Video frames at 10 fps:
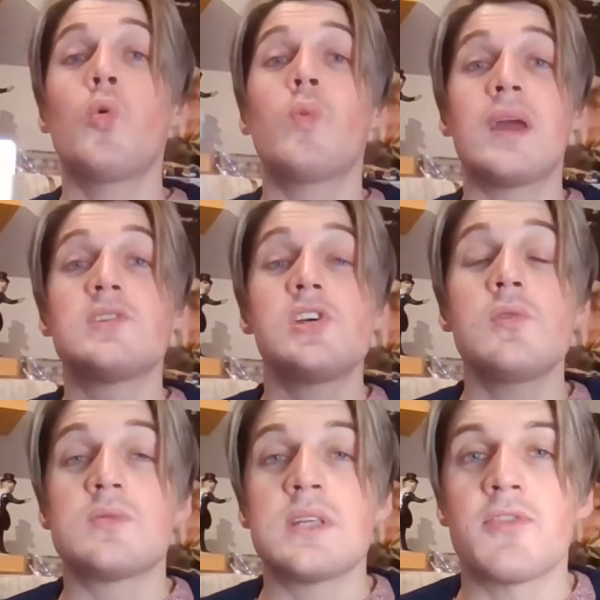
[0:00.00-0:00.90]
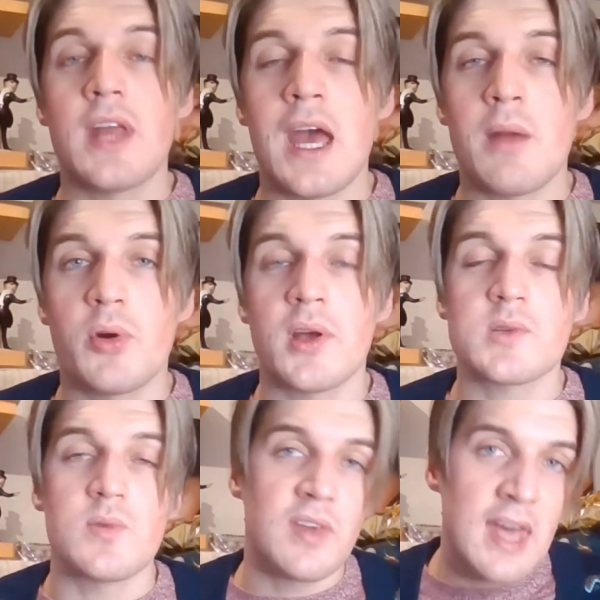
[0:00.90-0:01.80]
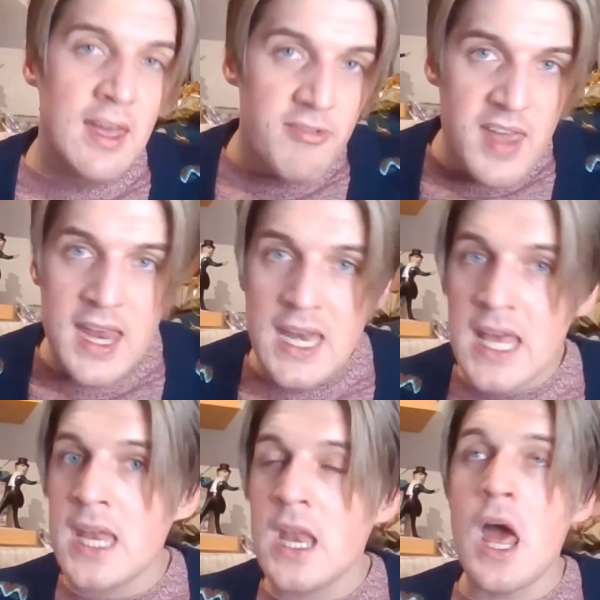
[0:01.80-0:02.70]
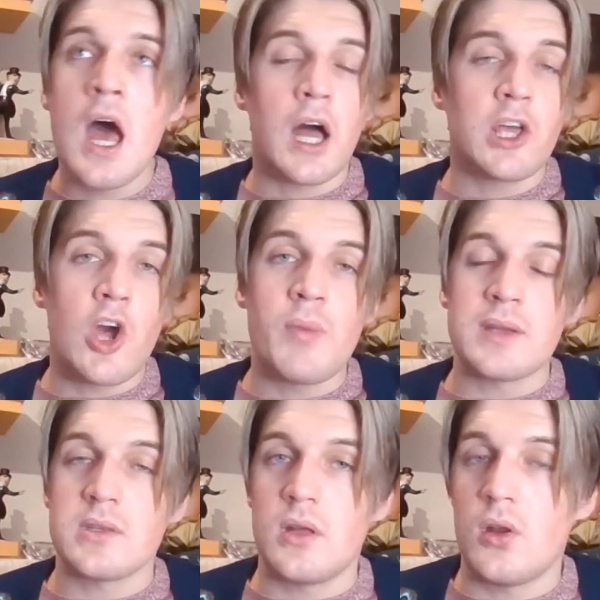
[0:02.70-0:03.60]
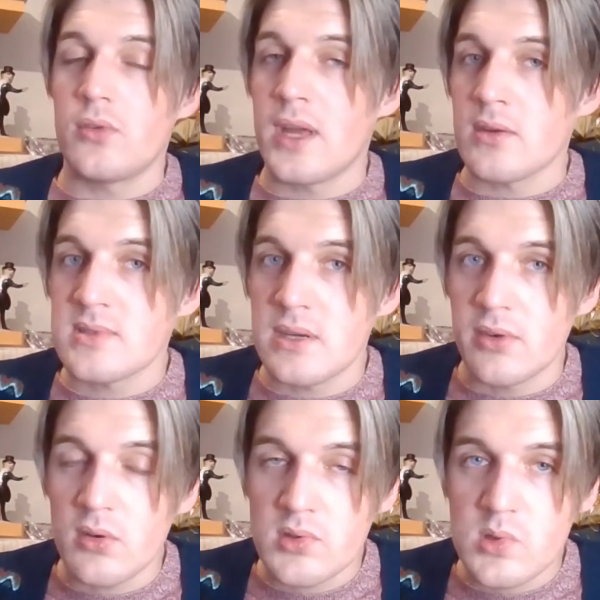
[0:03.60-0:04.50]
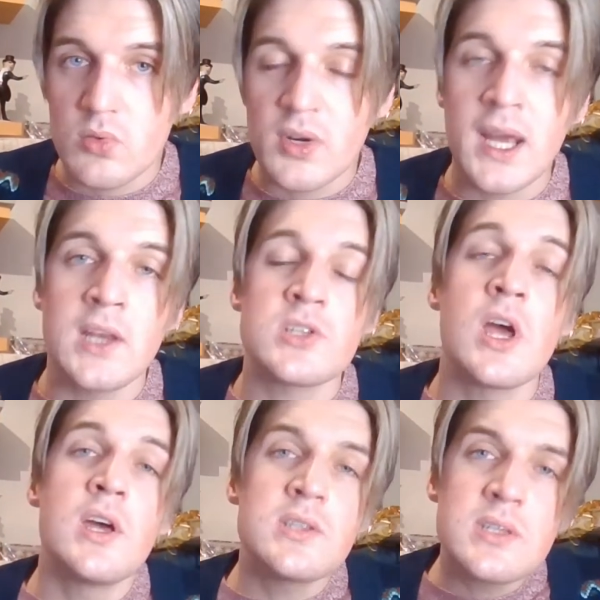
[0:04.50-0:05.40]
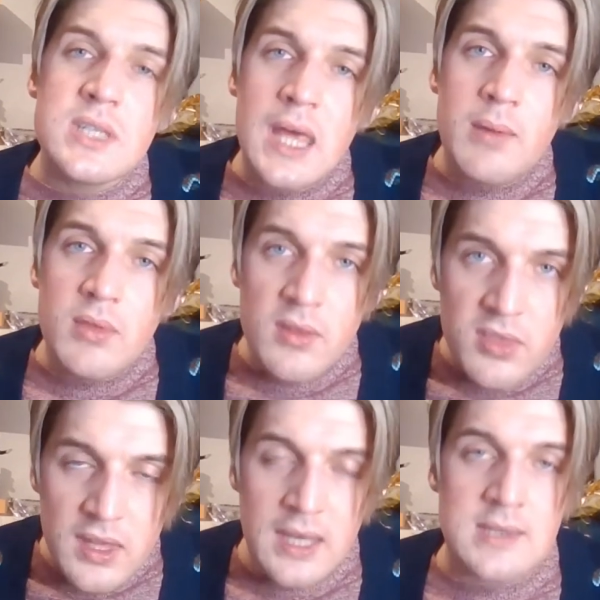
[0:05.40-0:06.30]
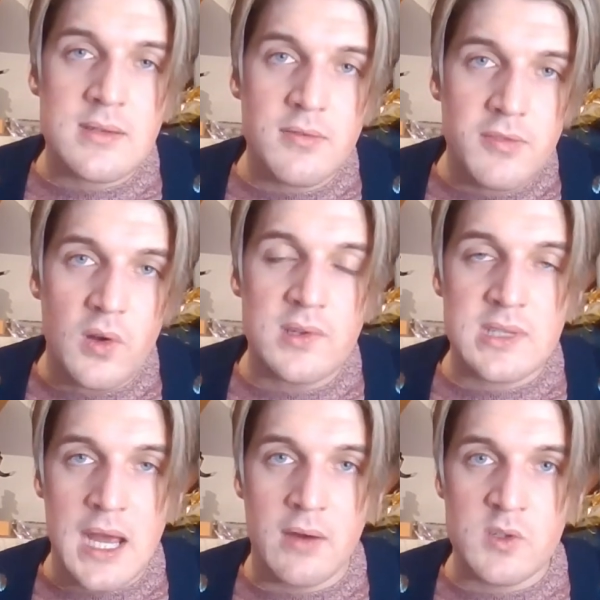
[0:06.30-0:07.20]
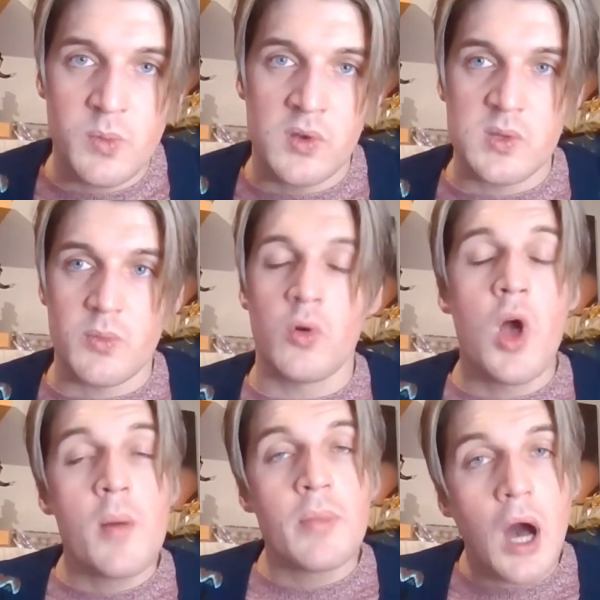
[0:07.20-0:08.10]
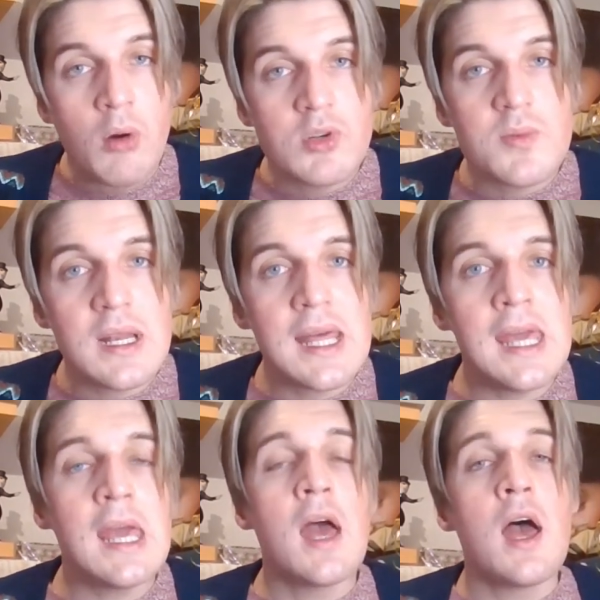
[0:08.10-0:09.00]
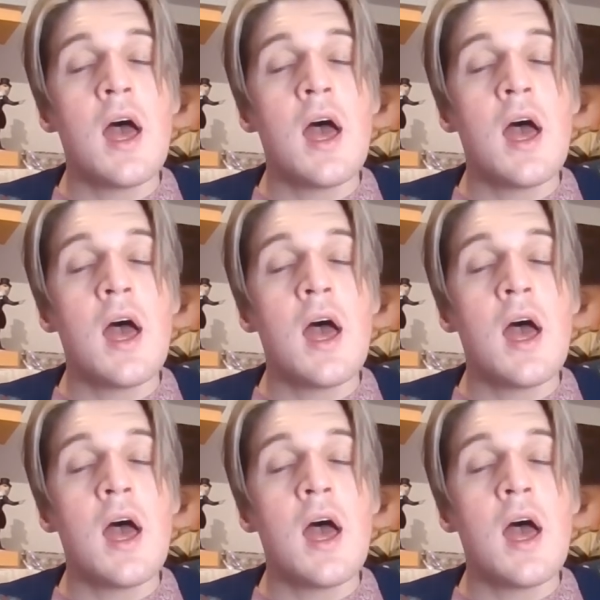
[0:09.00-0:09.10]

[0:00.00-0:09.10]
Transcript: always use different hair products with caffeine in. I go back to the L'Oreal Serioxyl range just to keep the thickest, fullest hair as possible. But ultimately,